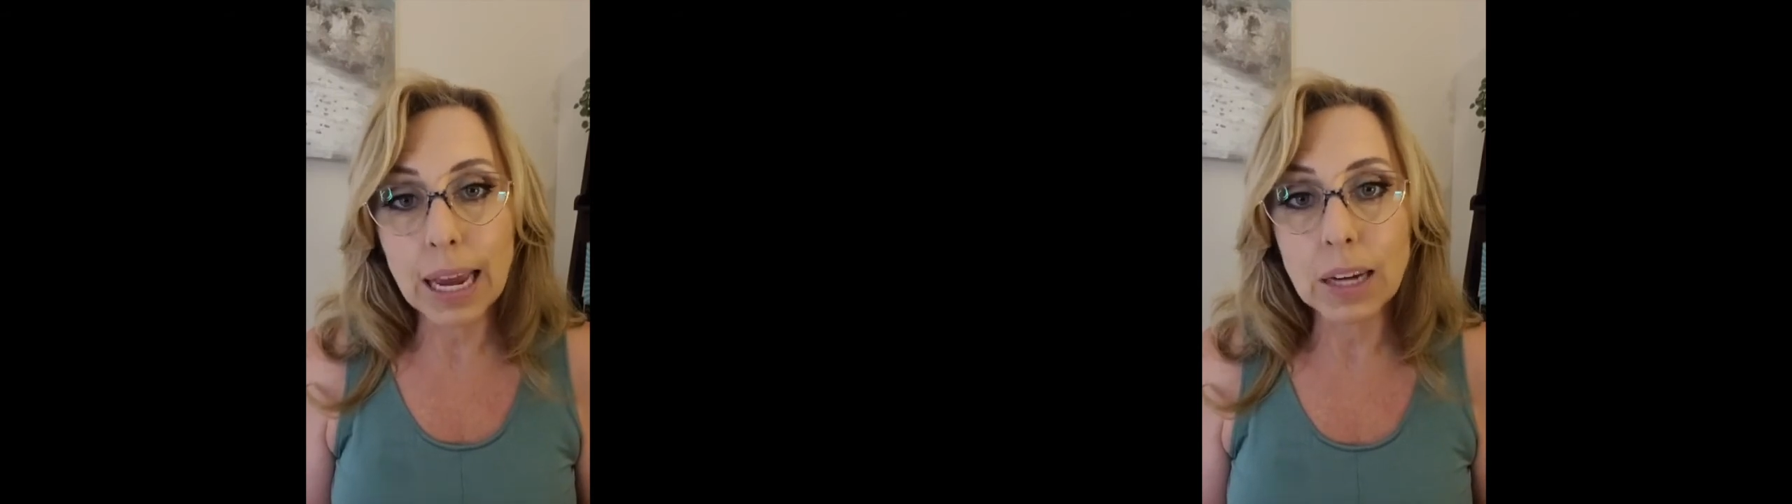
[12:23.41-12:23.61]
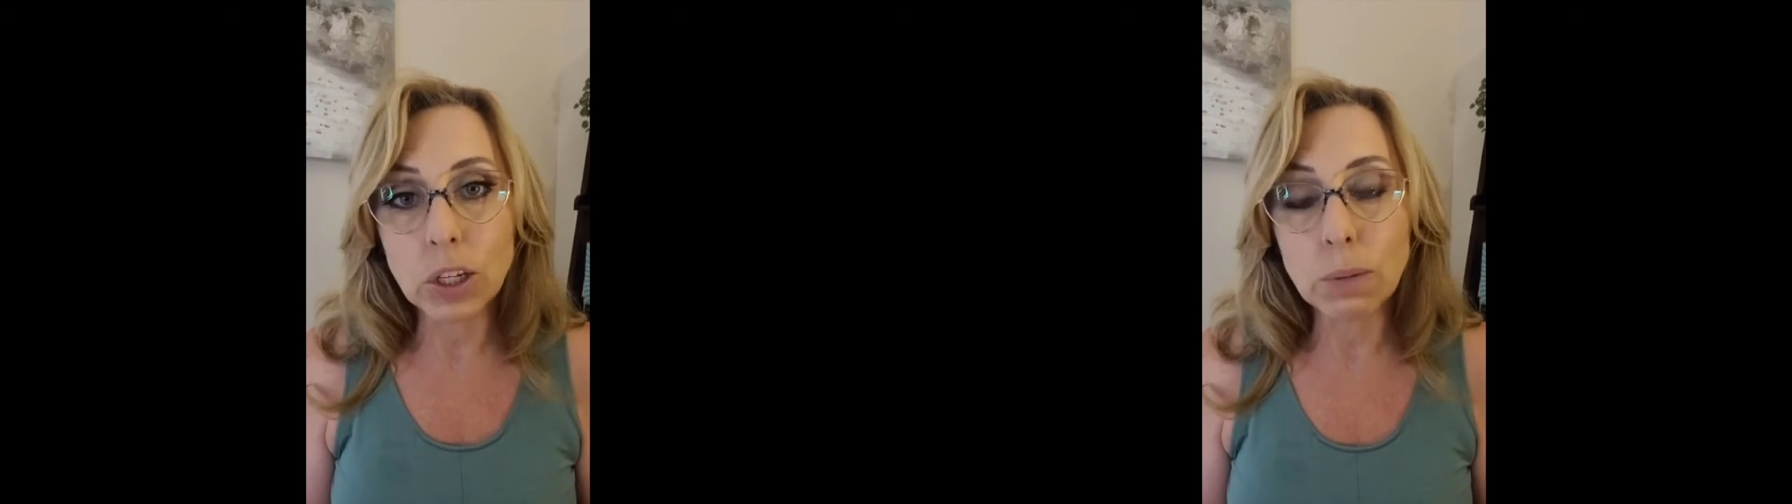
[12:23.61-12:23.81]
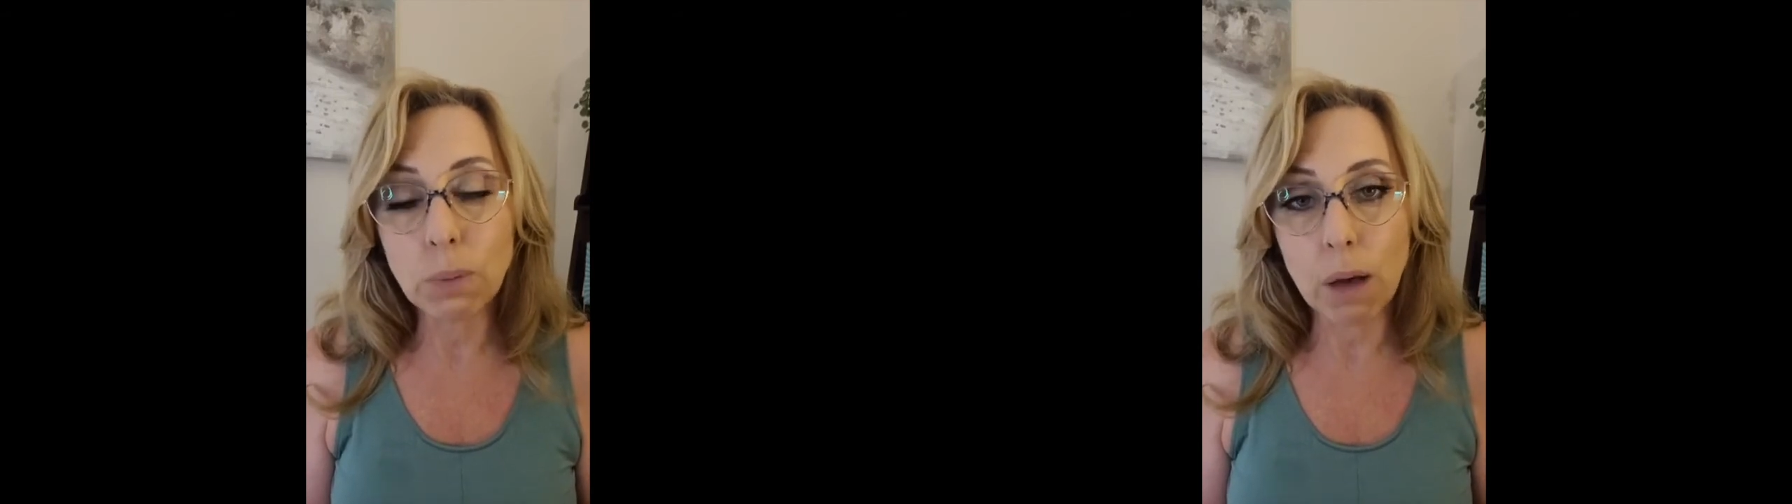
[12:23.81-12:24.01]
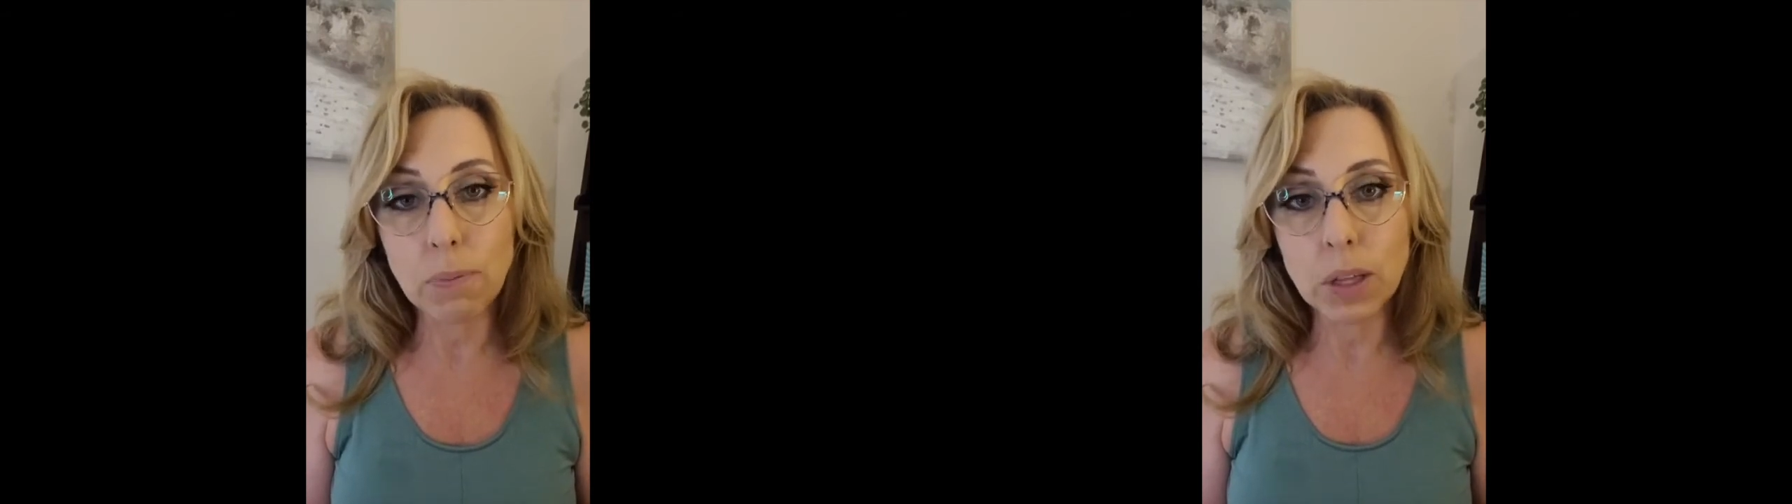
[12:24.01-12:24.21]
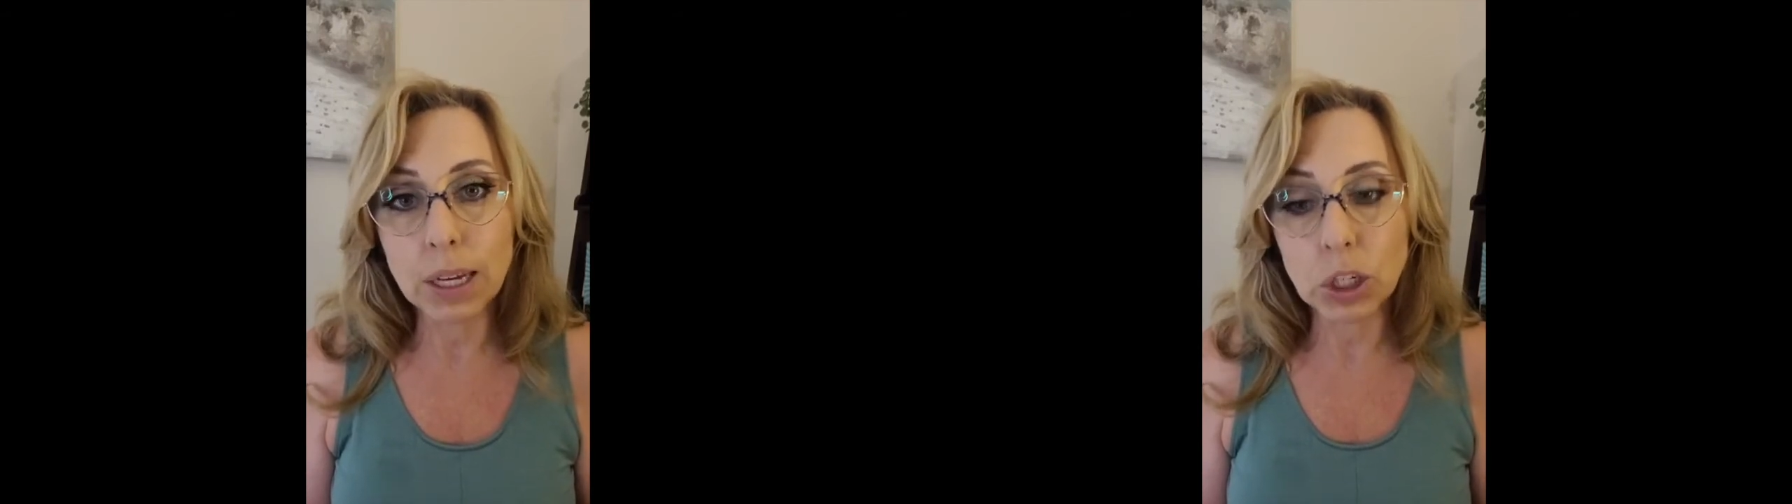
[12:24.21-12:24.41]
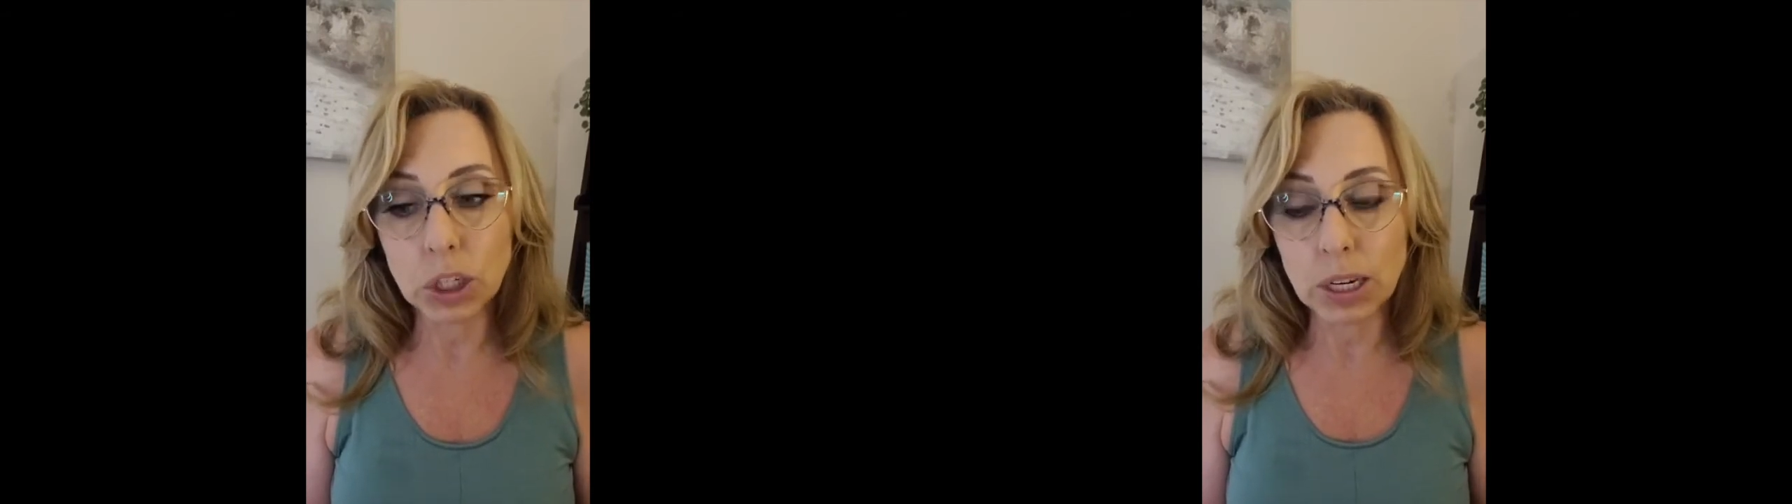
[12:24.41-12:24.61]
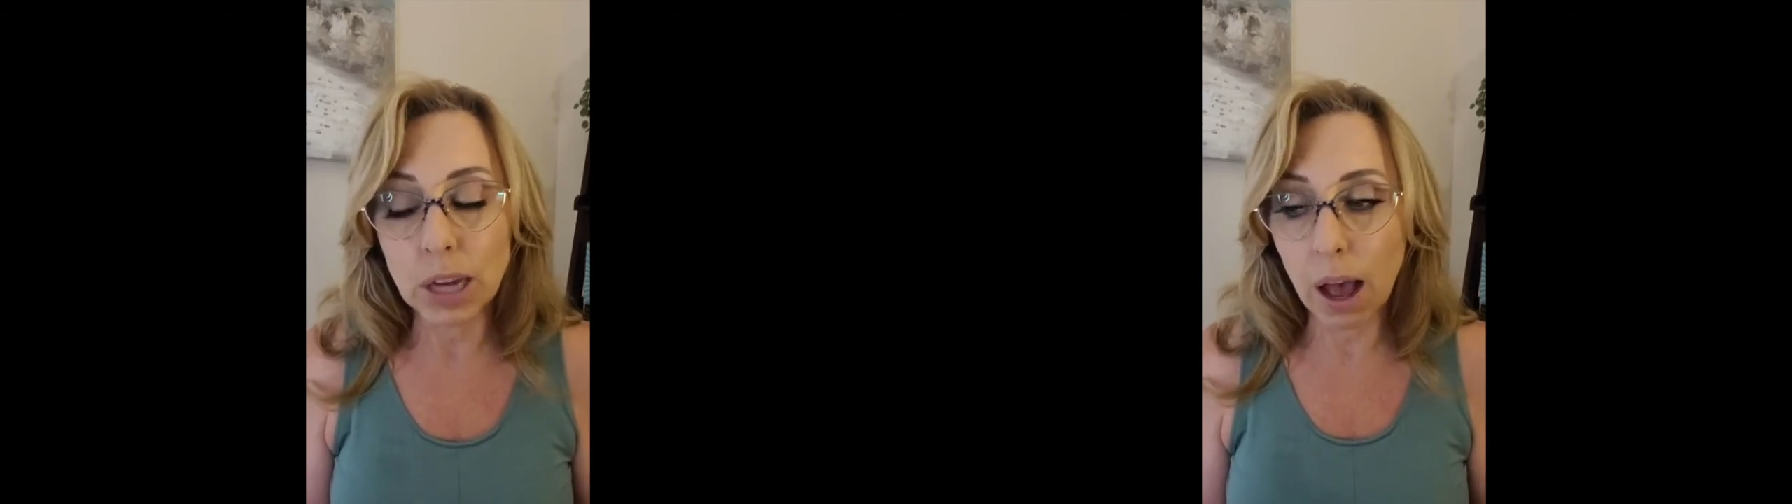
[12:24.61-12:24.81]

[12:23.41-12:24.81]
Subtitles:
aging population.